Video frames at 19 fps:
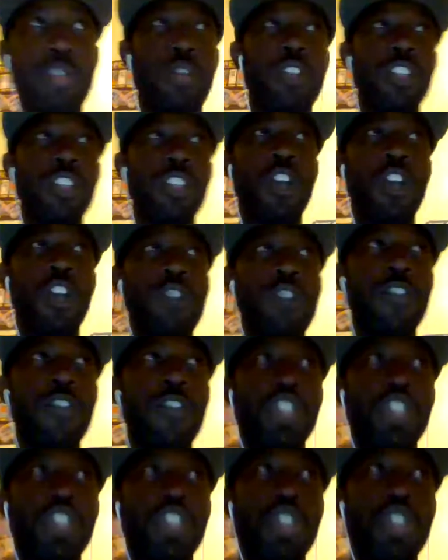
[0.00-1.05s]
to preserve a
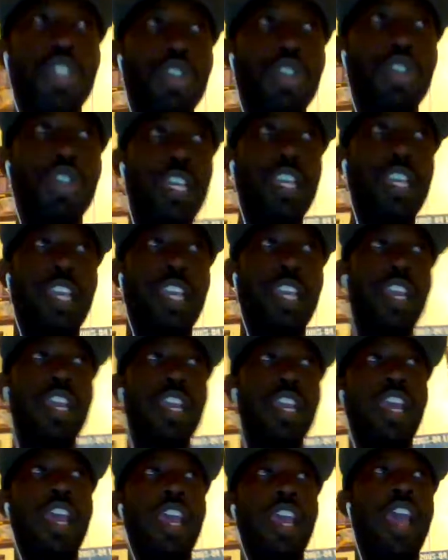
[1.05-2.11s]
streak,
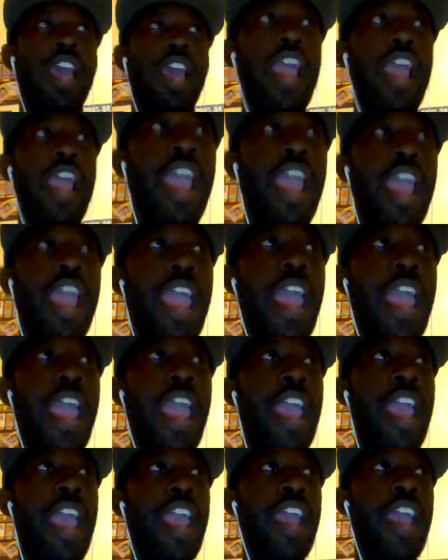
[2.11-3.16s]

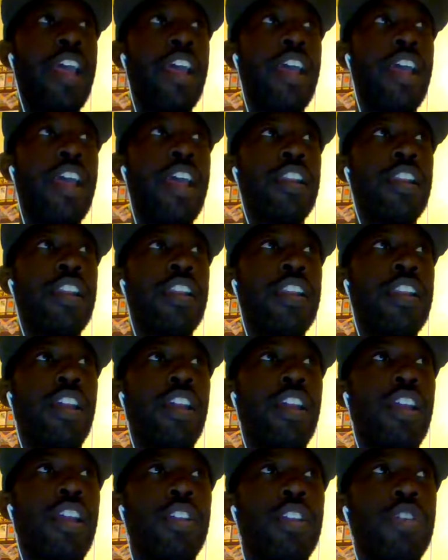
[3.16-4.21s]
and you
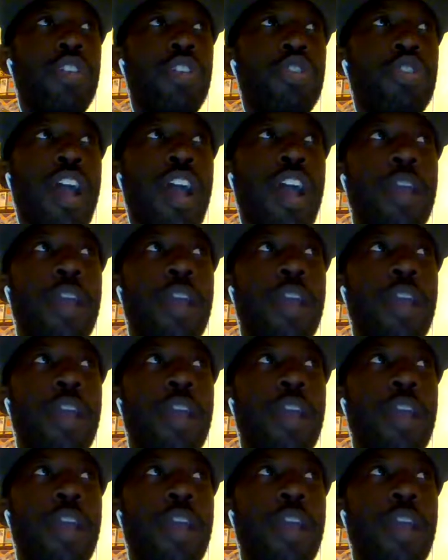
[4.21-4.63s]
tried